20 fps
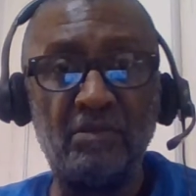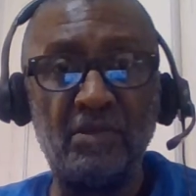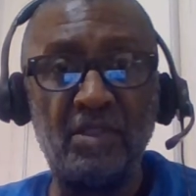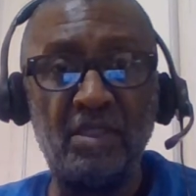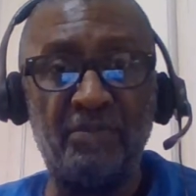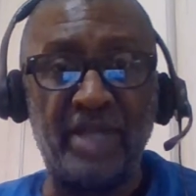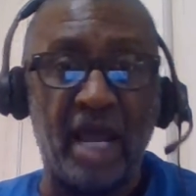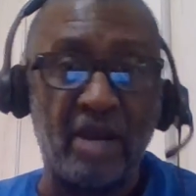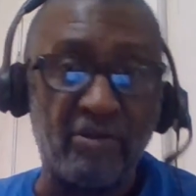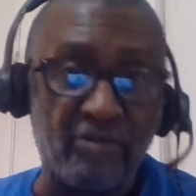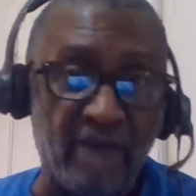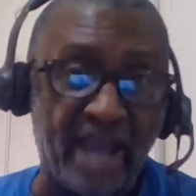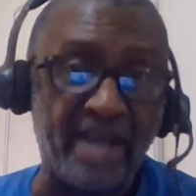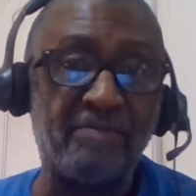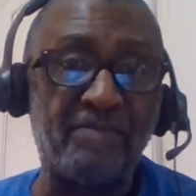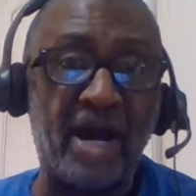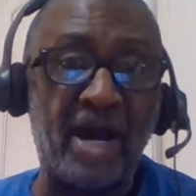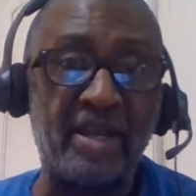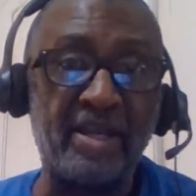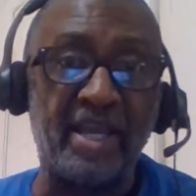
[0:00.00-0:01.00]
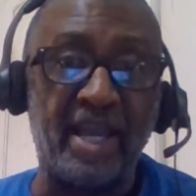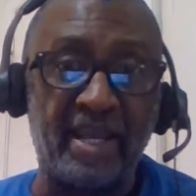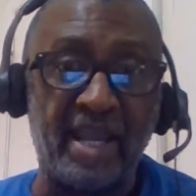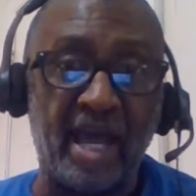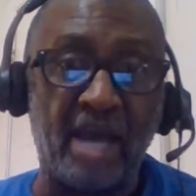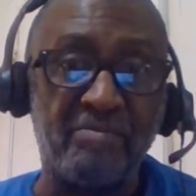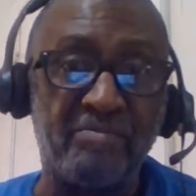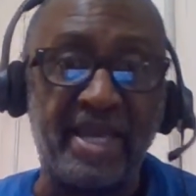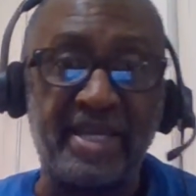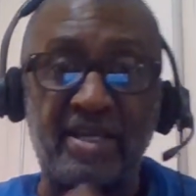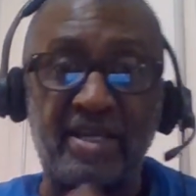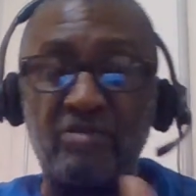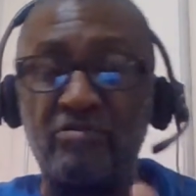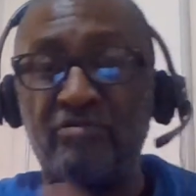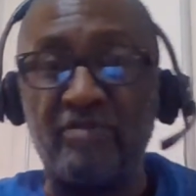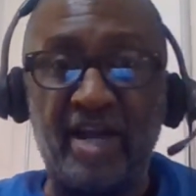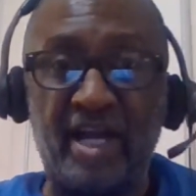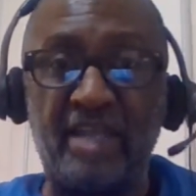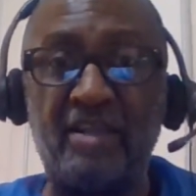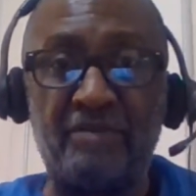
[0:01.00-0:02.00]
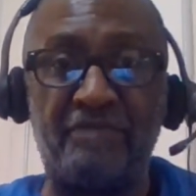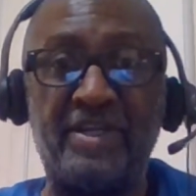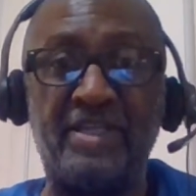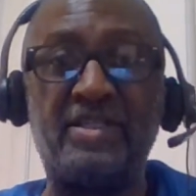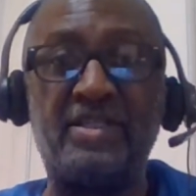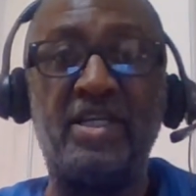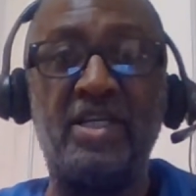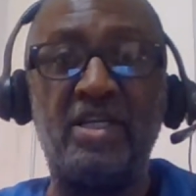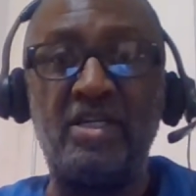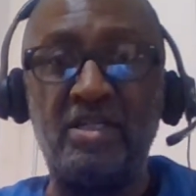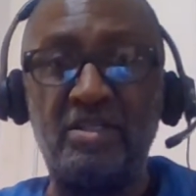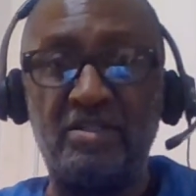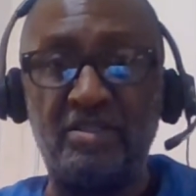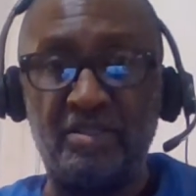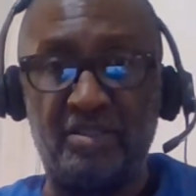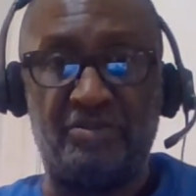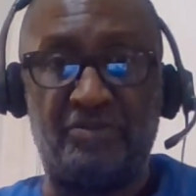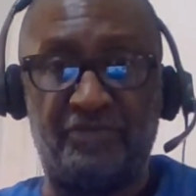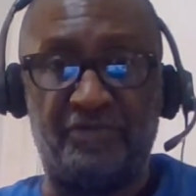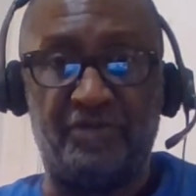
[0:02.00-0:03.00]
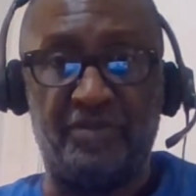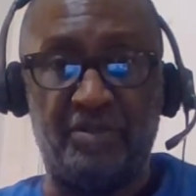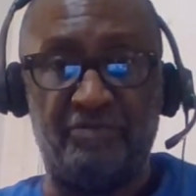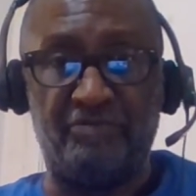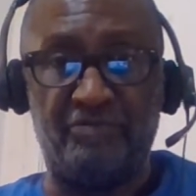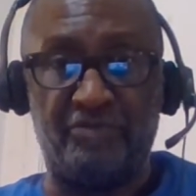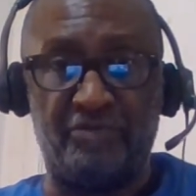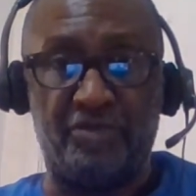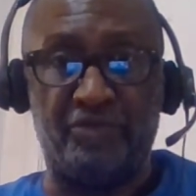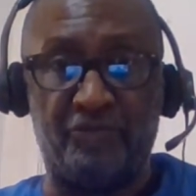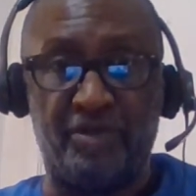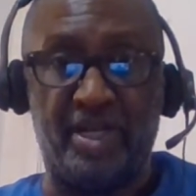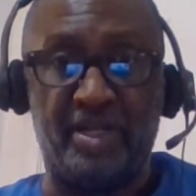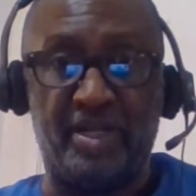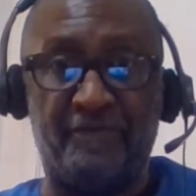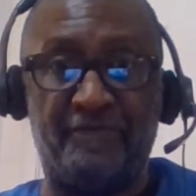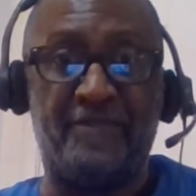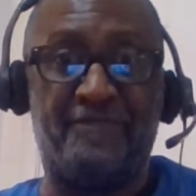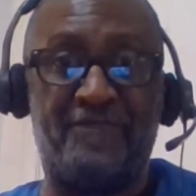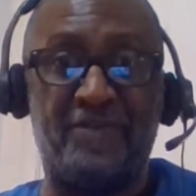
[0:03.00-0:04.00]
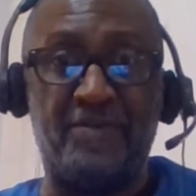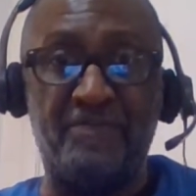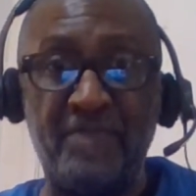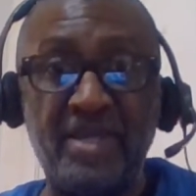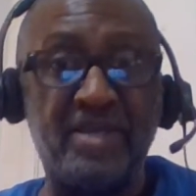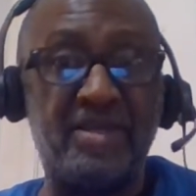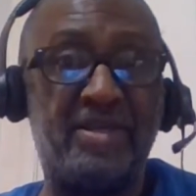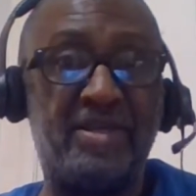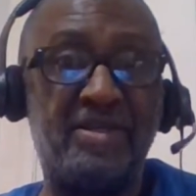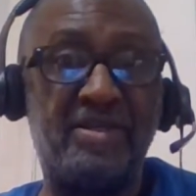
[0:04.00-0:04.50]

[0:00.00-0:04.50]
But I write about it and I make it relevant relevant for me.